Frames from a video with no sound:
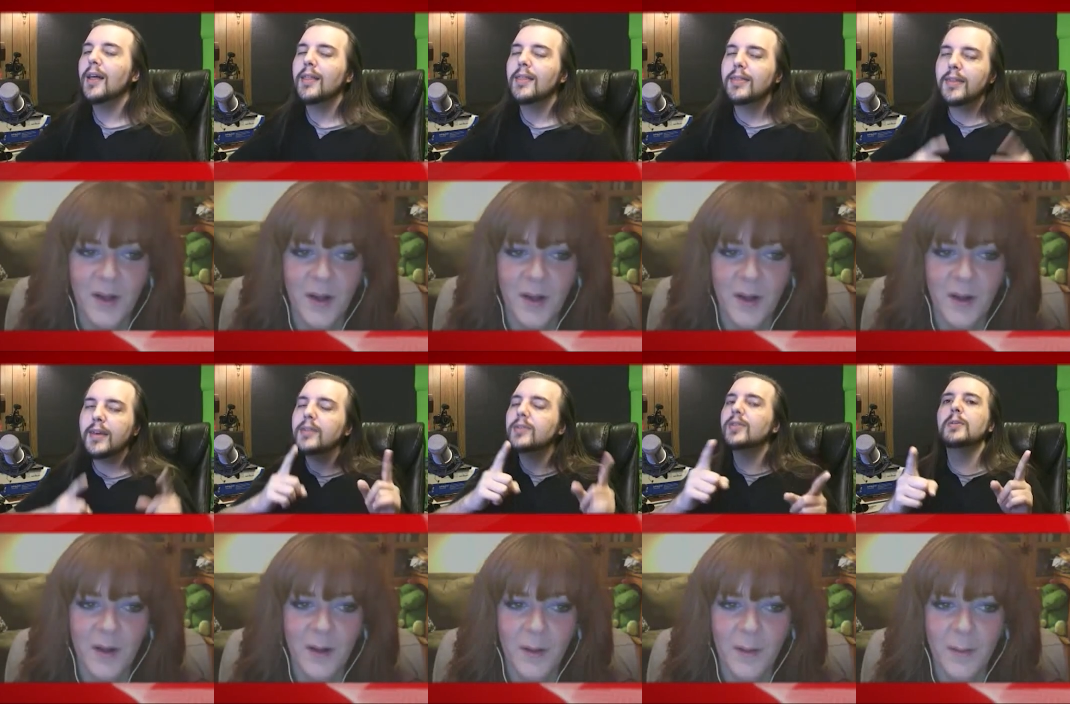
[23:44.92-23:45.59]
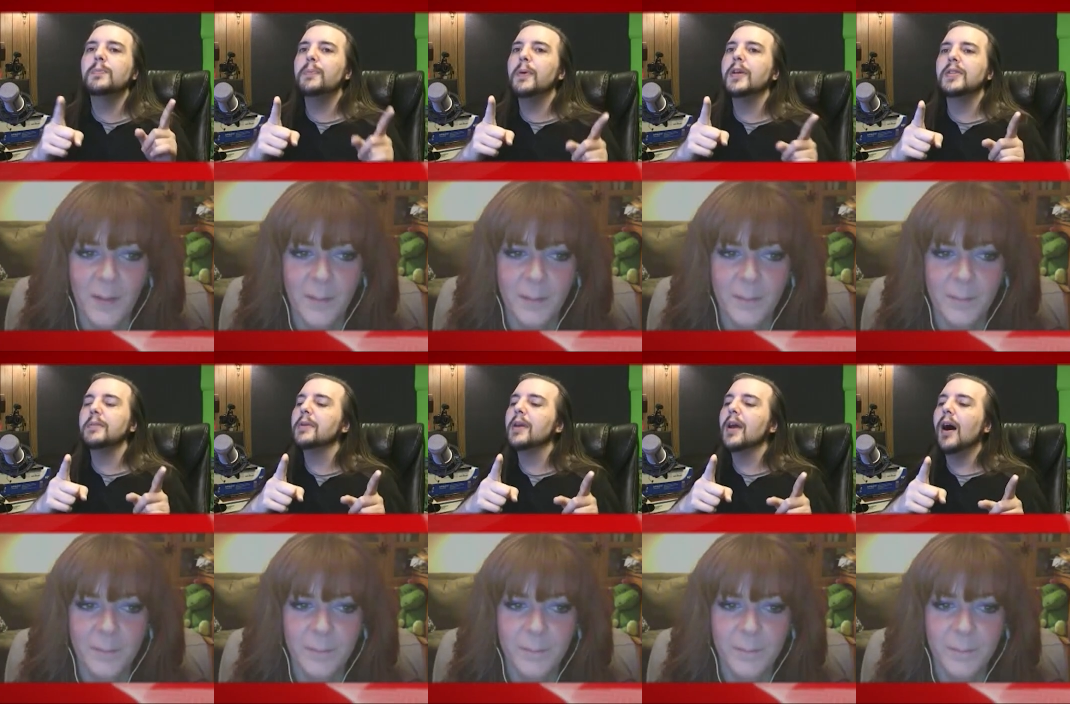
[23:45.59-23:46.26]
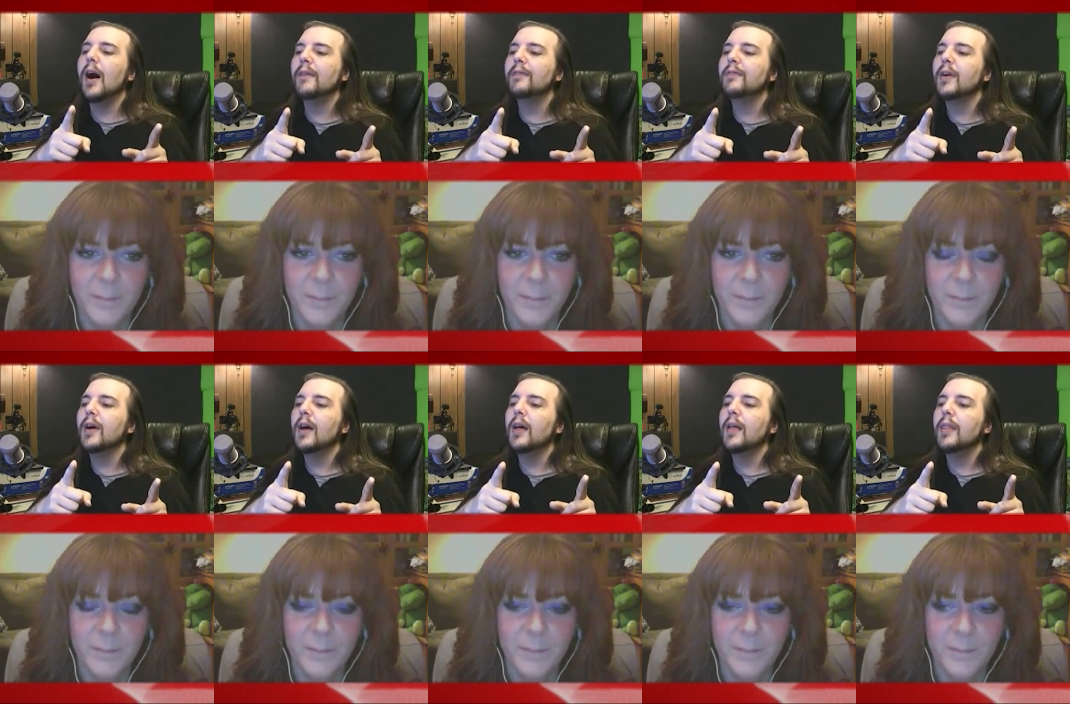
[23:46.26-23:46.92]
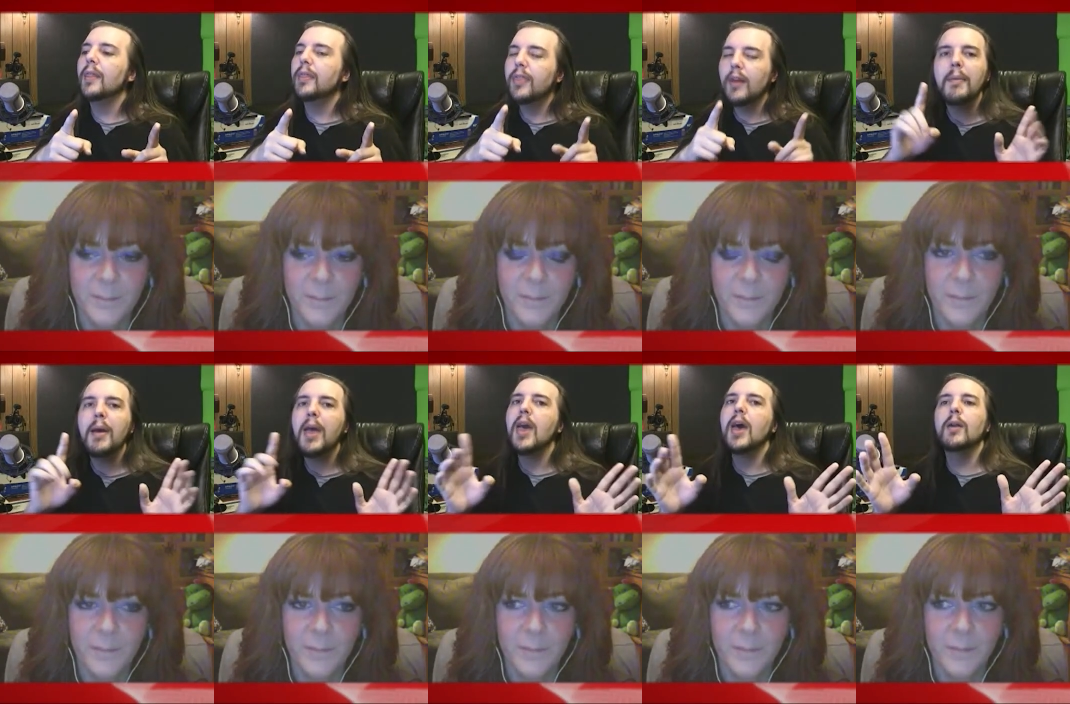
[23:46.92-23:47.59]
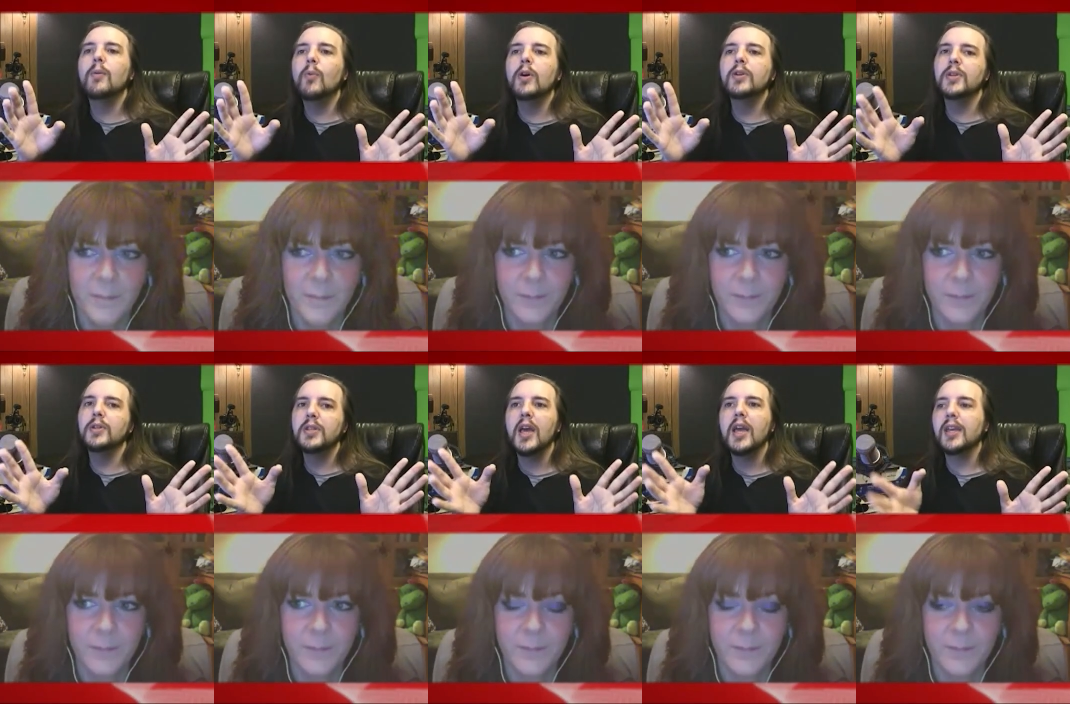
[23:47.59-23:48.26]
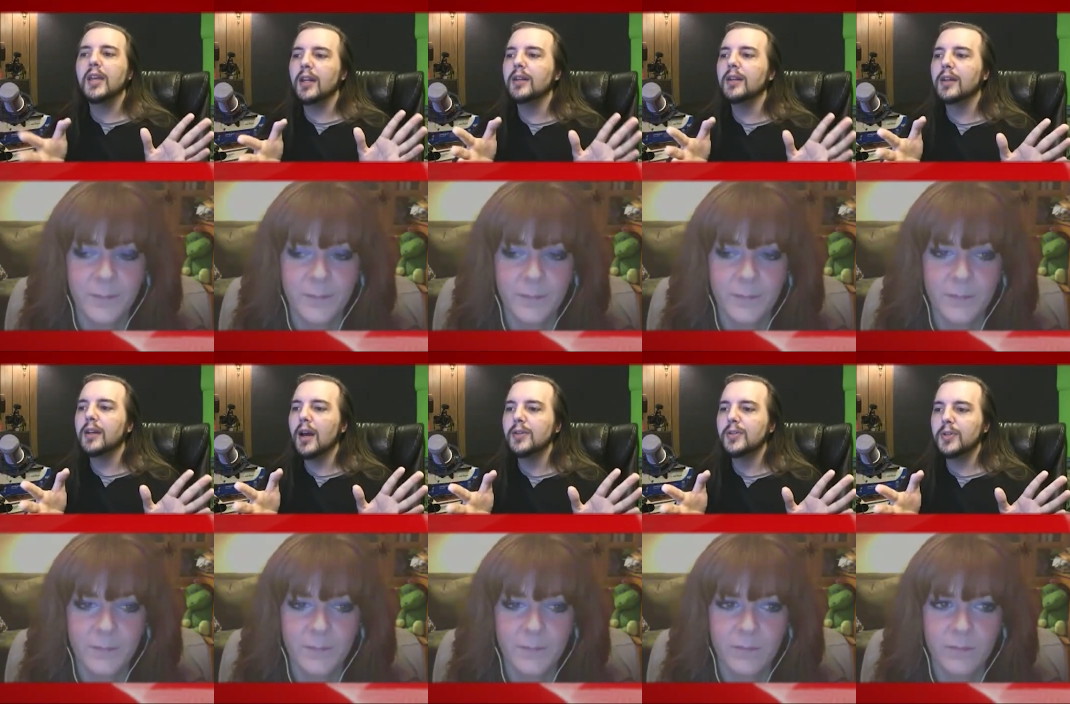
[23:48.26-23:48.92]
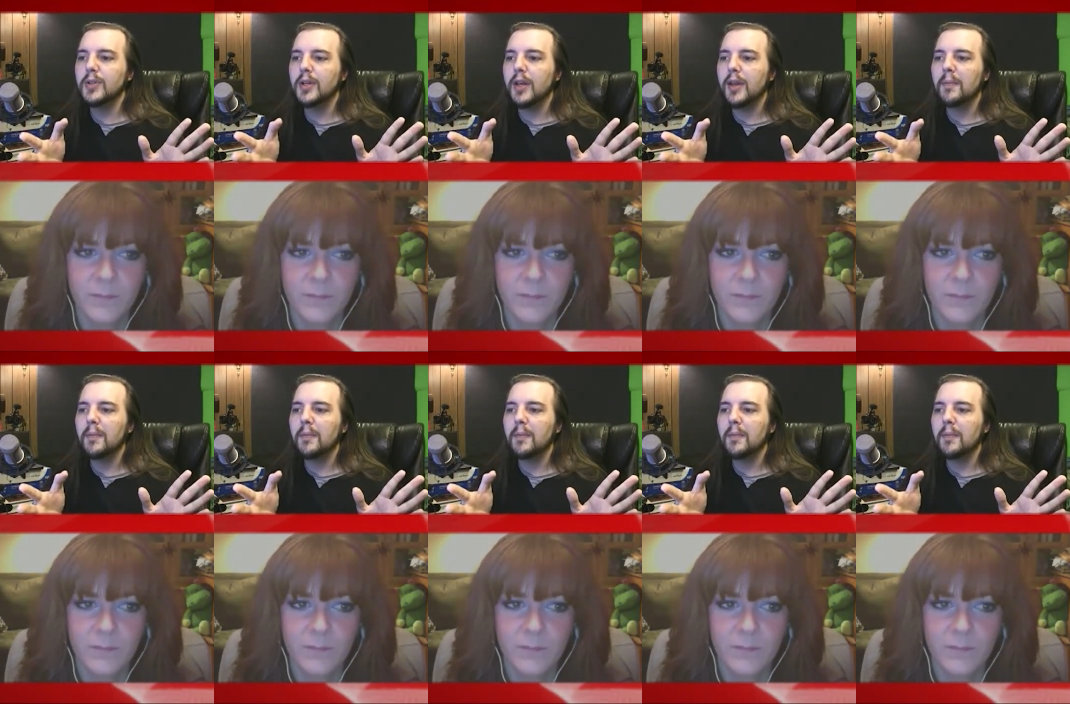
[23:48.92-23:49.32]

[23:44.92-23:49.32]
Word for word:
Speaker 1: This is pissing me off. The man wasn't taken into custody.